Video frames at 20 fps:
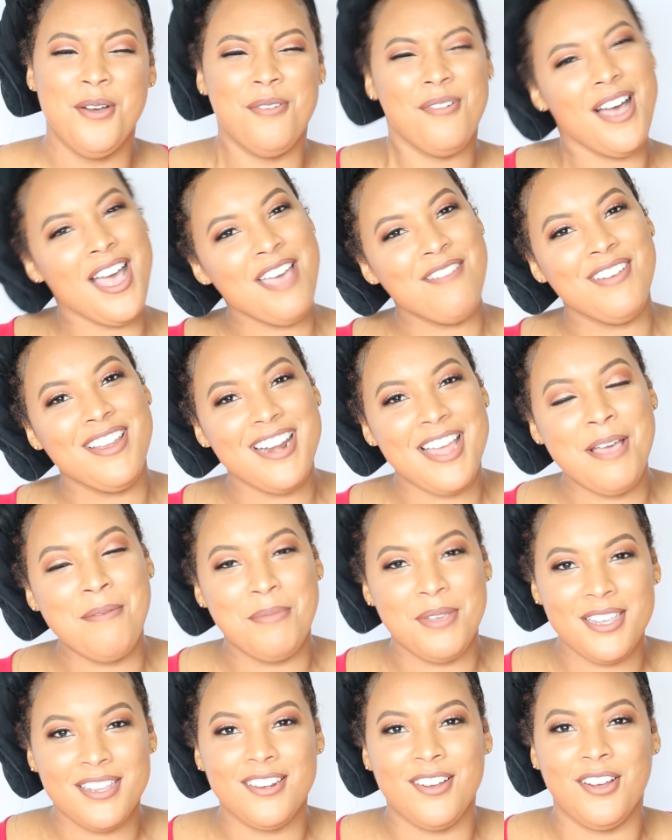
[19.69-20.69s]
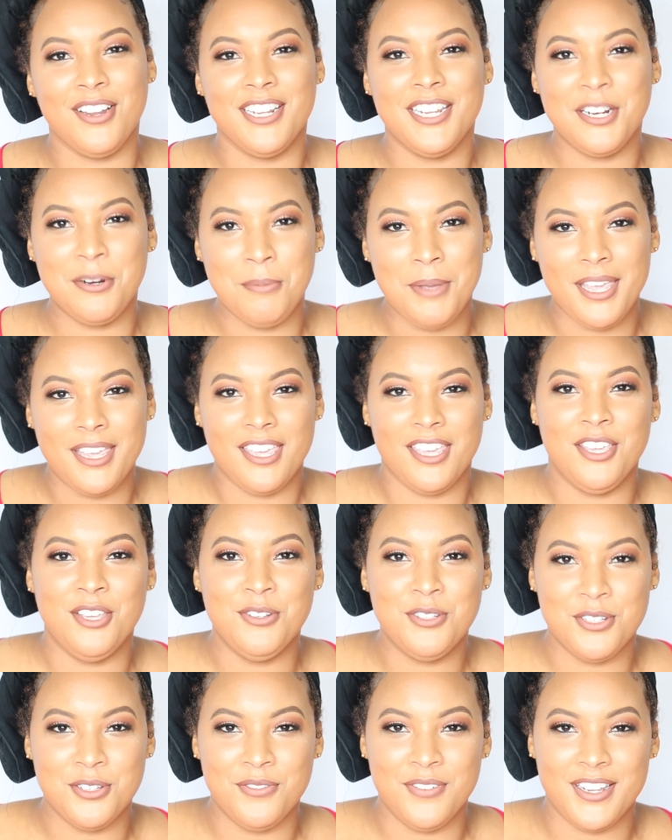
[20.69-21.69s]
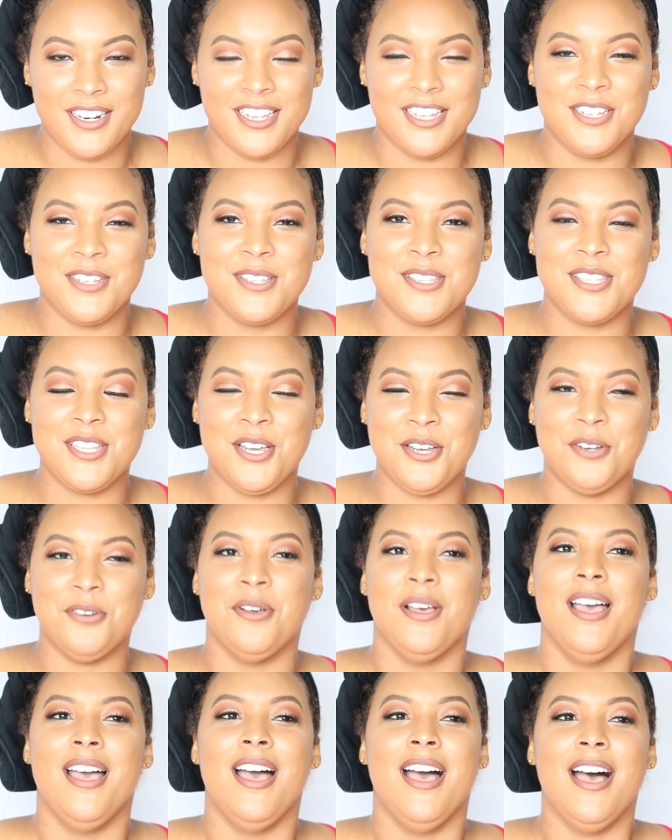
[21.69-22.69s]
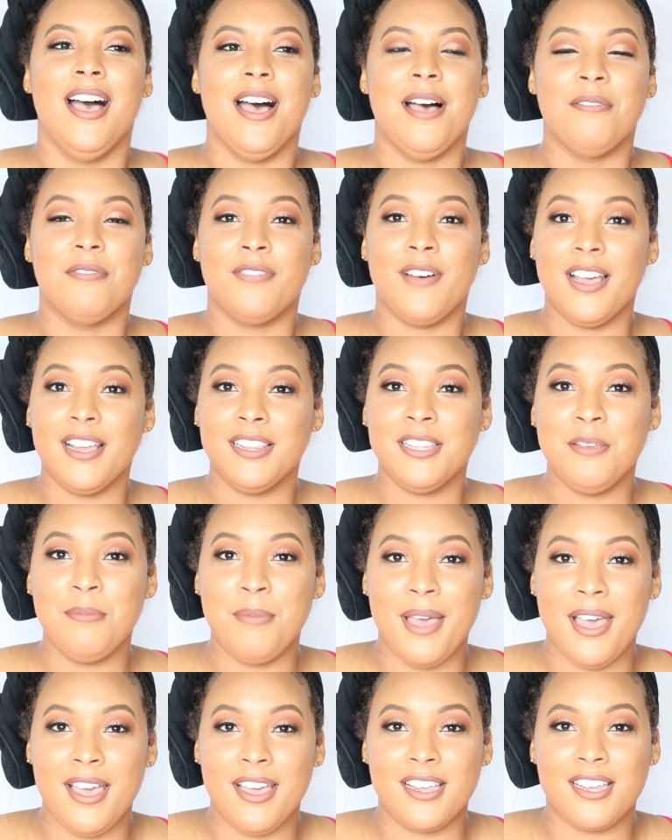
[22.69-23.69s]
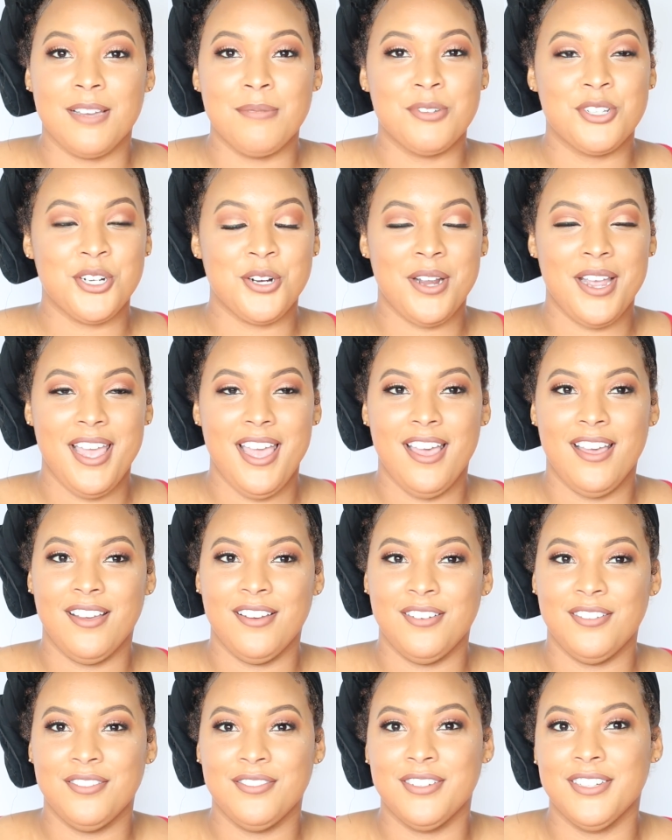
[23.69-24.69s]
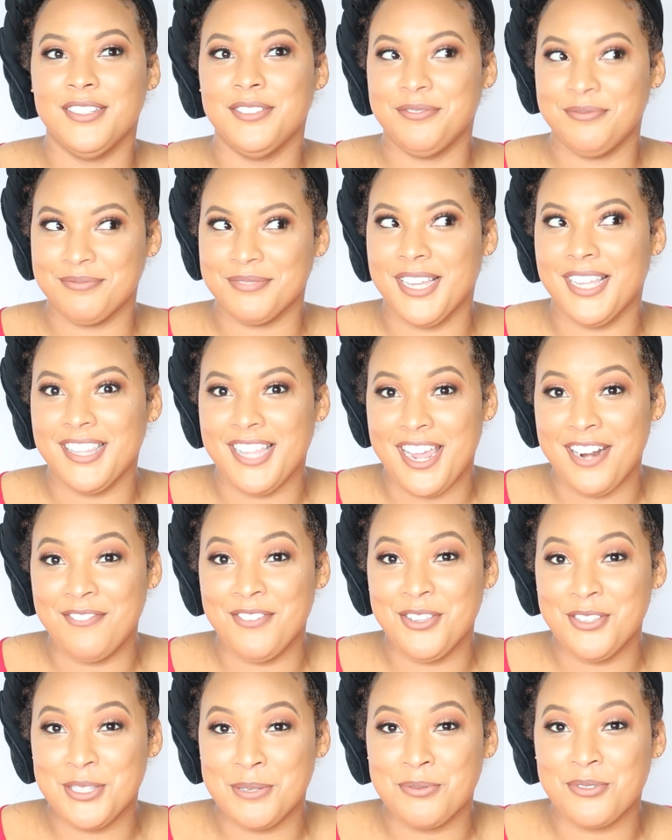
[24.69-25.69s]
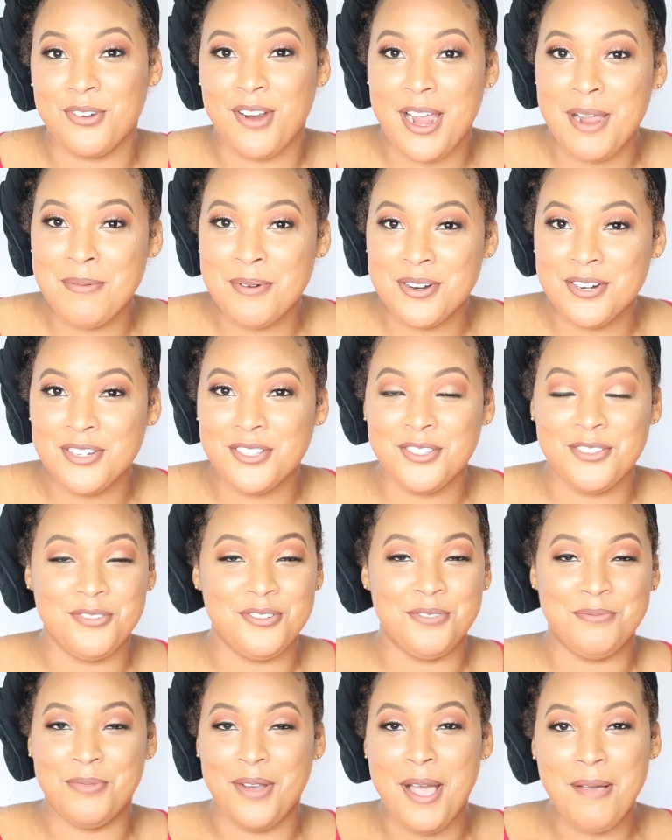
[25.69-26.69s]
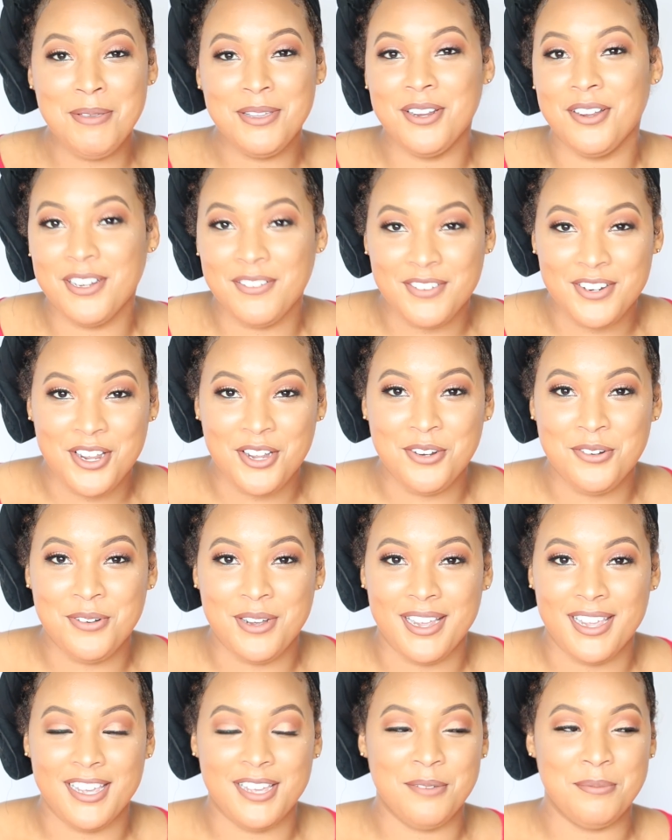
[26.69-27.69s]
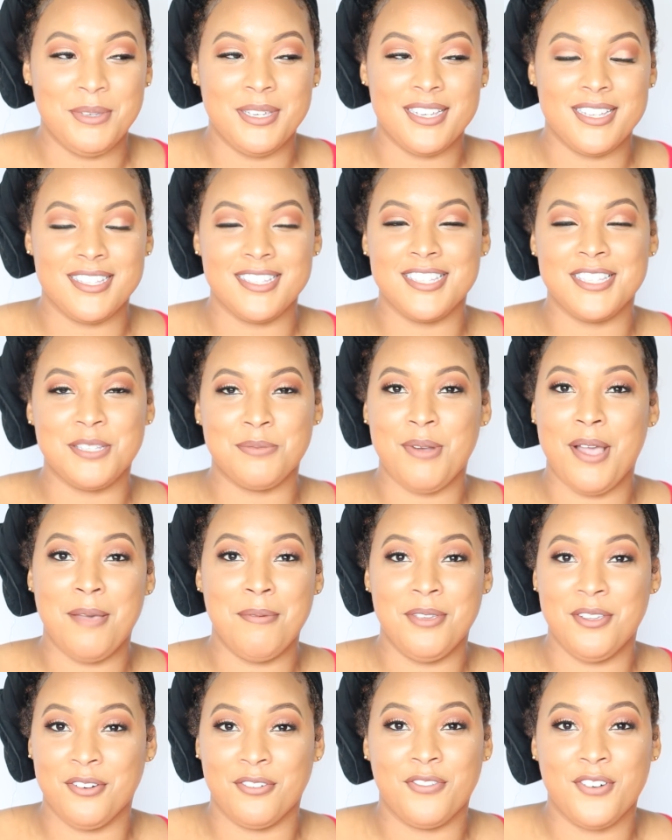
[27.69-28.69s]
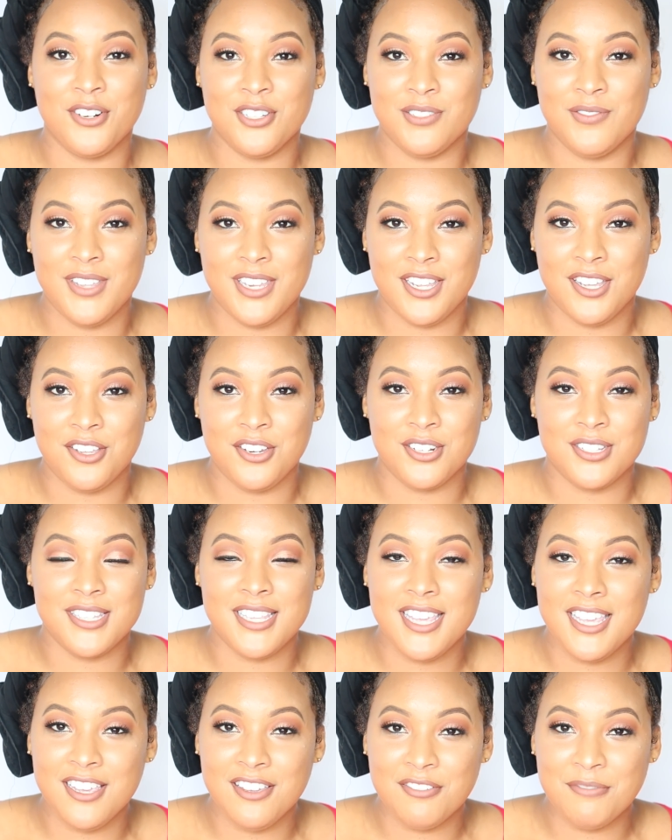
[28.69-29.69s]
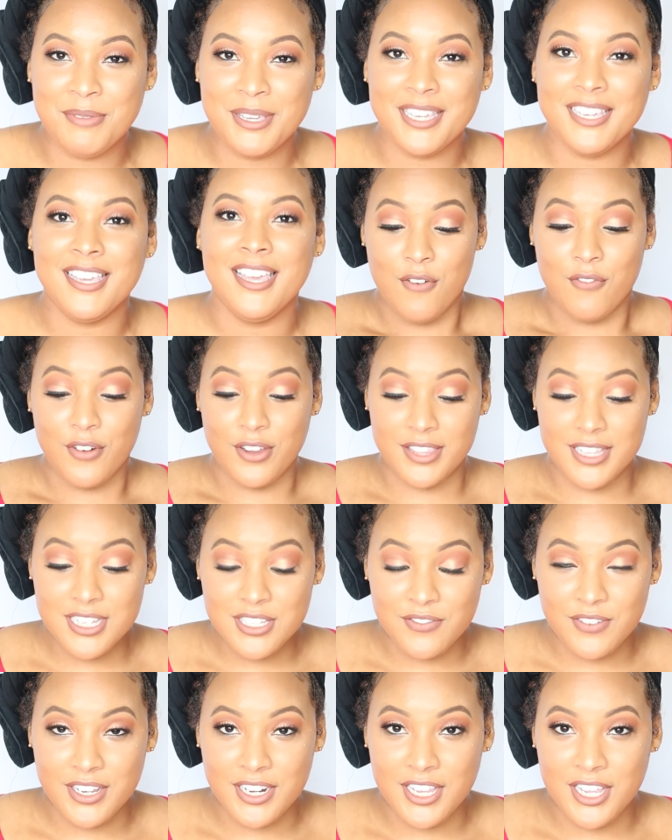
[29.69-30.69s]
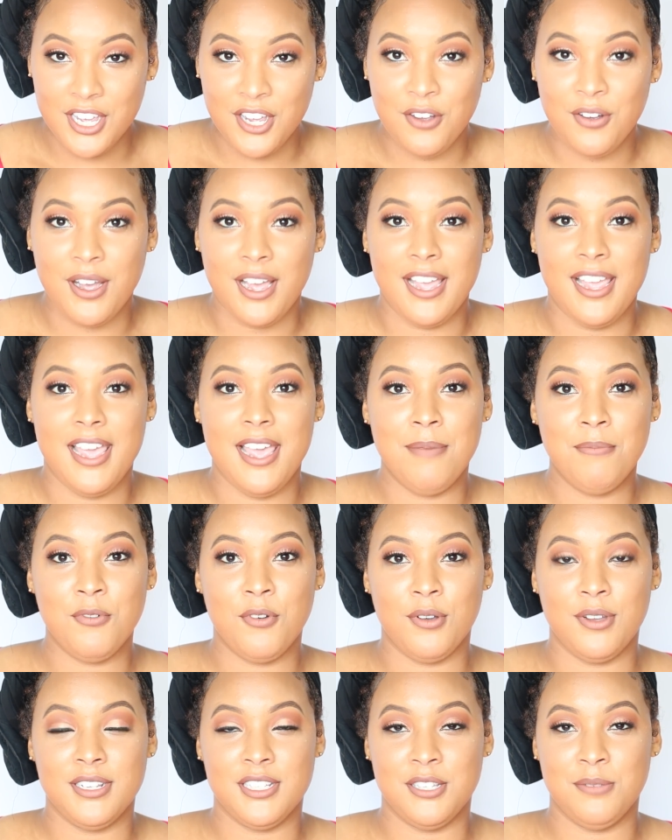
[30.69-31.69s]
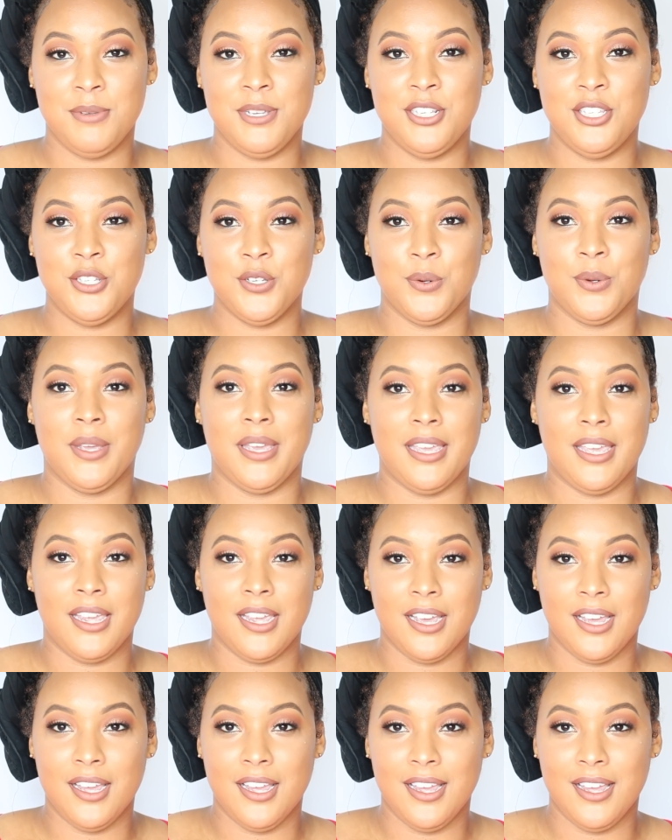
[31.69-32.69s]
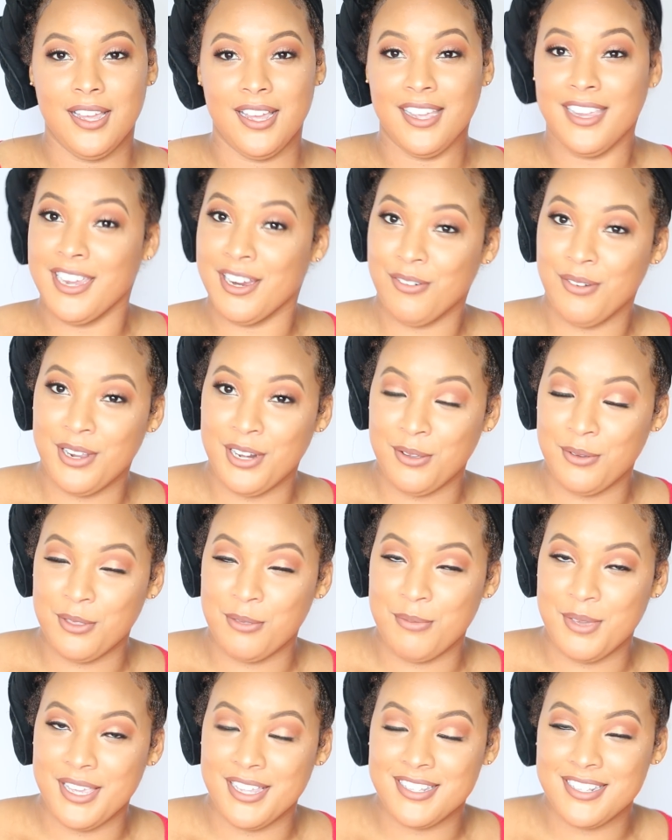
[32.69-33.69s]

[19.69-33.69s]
Why have I not been on here making YouTube videos? So I'm finally back. I'm sure I have a lot of new subscribers who probably don't even know who I am because this is probably your first video you're seeing of me. For this video, I am going to be doing a get ready with me.